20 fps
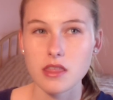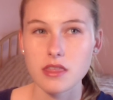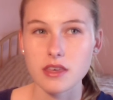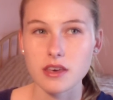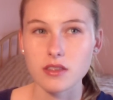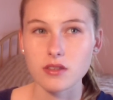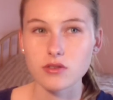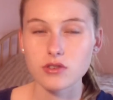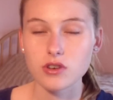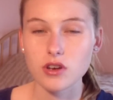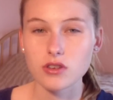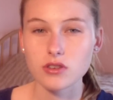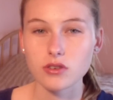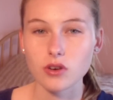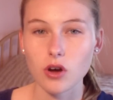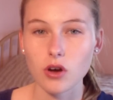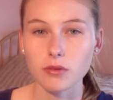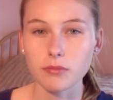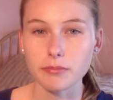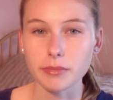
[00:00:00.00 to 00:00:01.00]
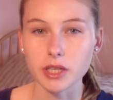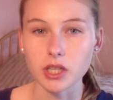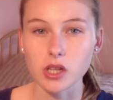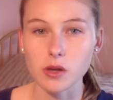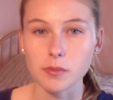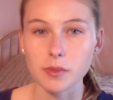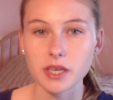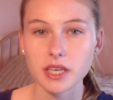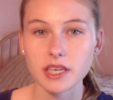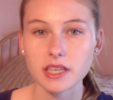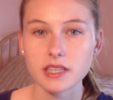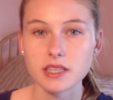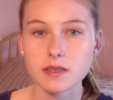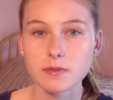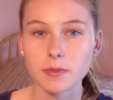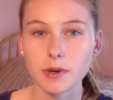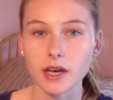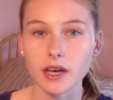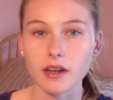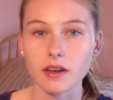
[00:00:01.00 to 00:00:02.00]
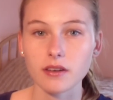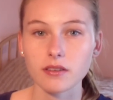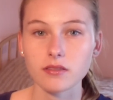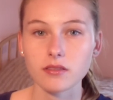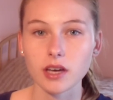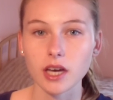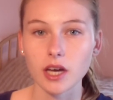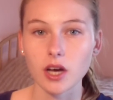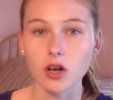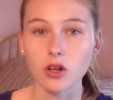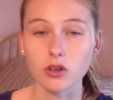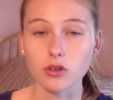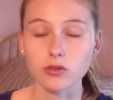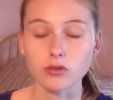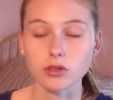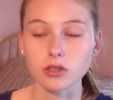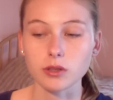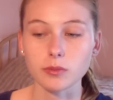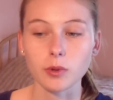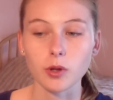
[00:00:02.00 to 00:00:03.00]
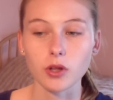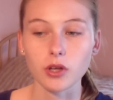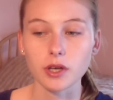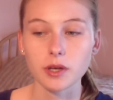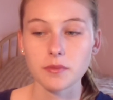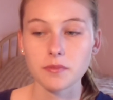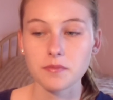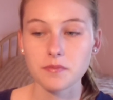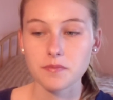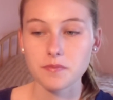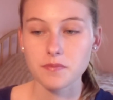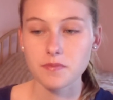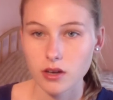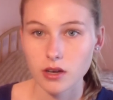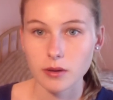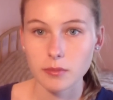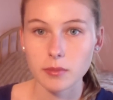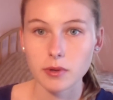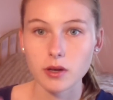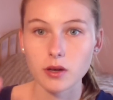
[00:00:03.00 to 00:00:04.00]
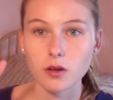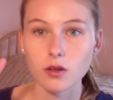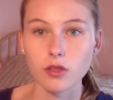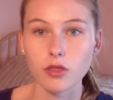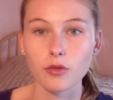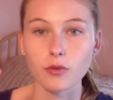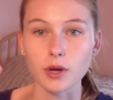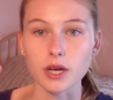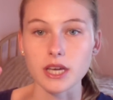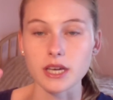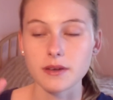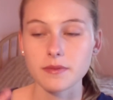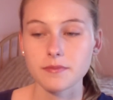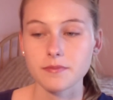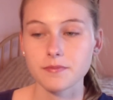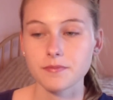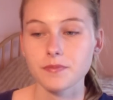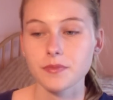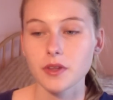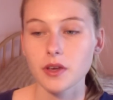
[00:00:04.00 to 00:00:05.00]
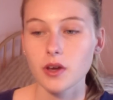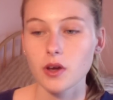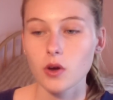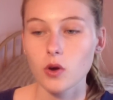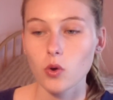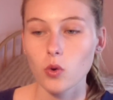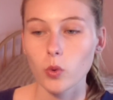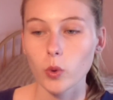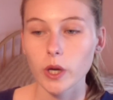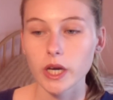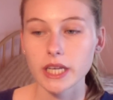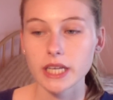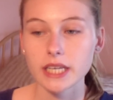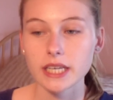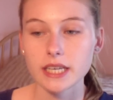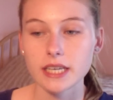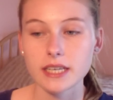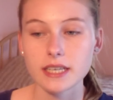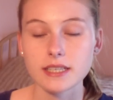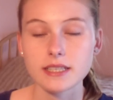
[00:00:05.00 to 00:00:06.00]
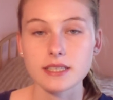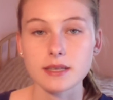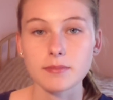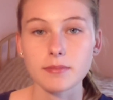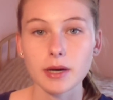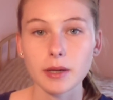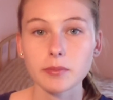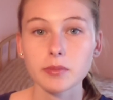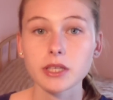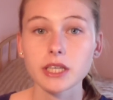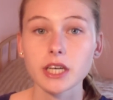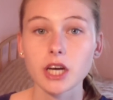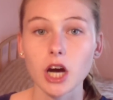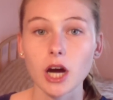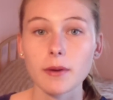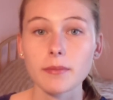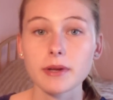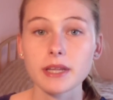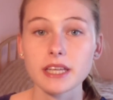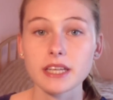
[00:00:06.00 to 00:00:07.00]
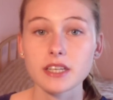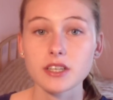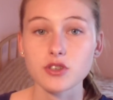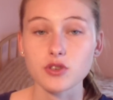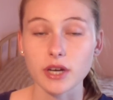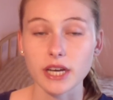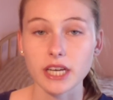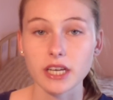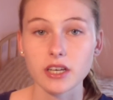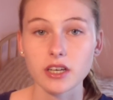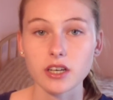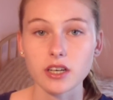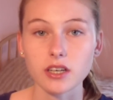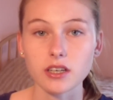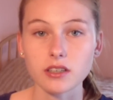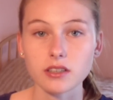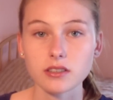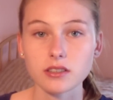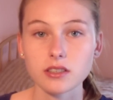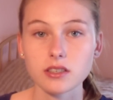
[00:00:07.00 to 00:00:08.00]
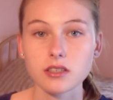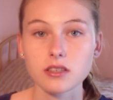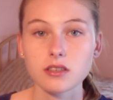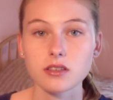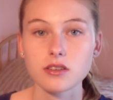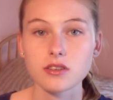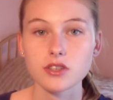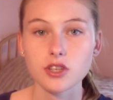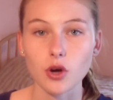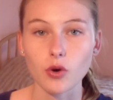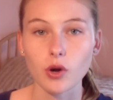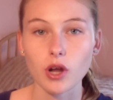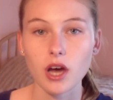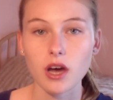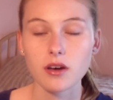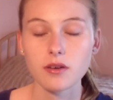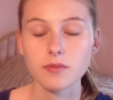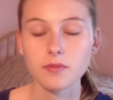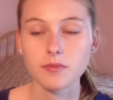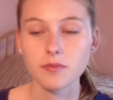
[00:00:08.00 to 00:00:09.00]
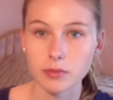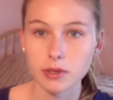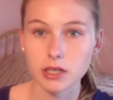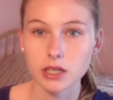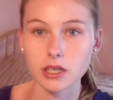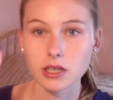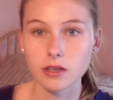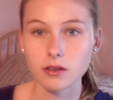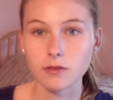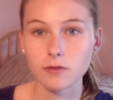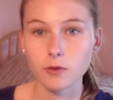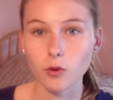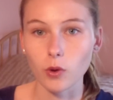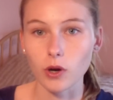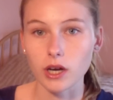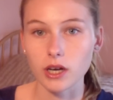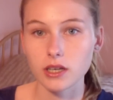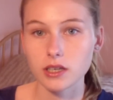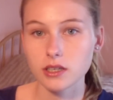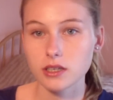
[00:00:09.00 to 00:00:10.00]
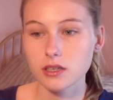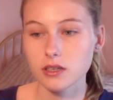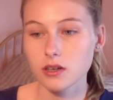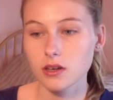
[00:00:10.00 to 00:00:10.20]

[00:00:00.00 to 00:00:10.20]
I think those are also called millipedes, but I call it a roly-poly. Number three. What is the bubbly carbonated drink called? Soda? Number four.